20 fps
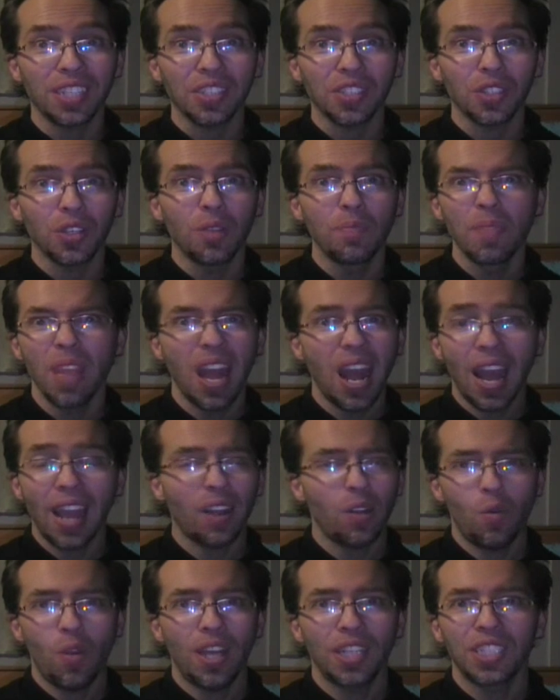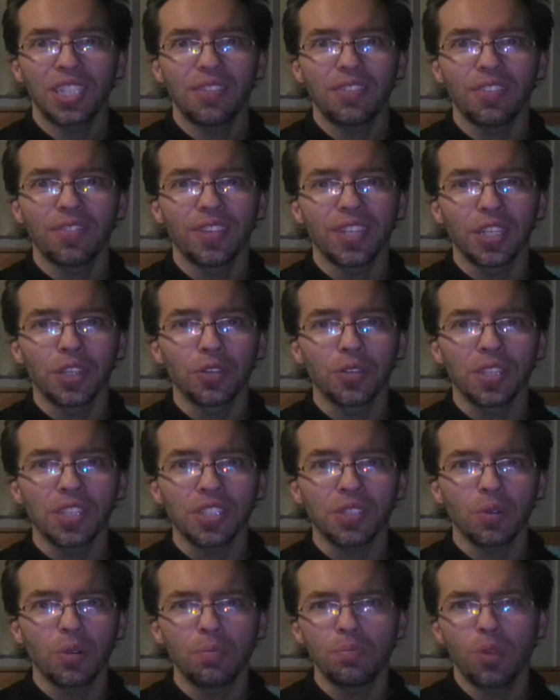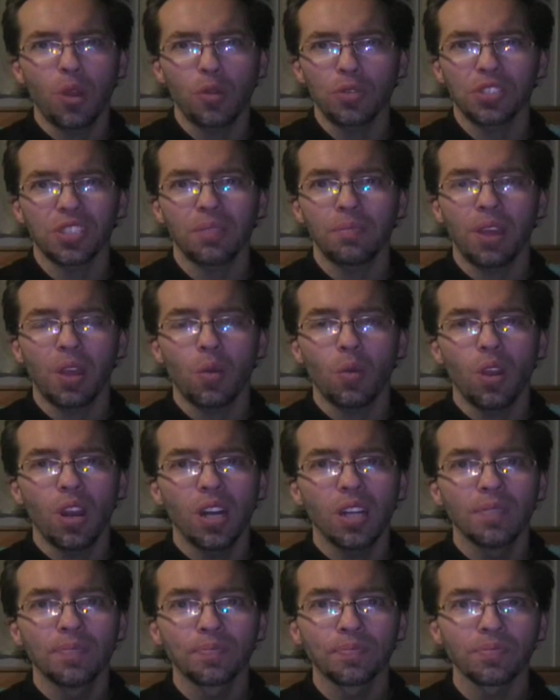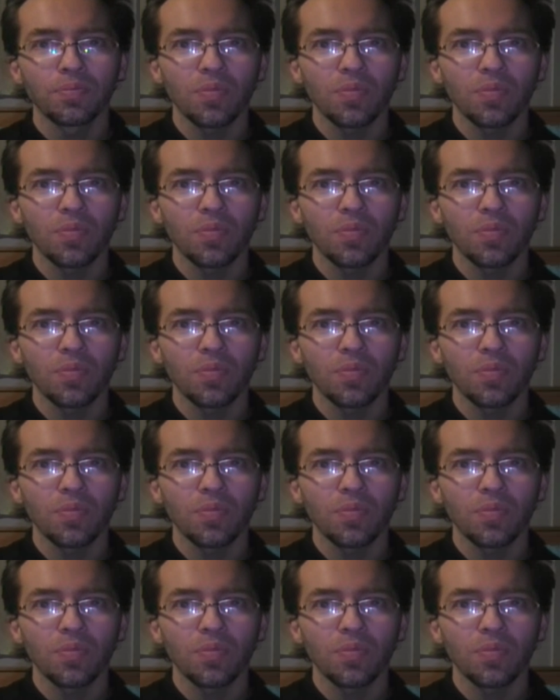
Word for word: So I don't watch every video that someone posts on my wall.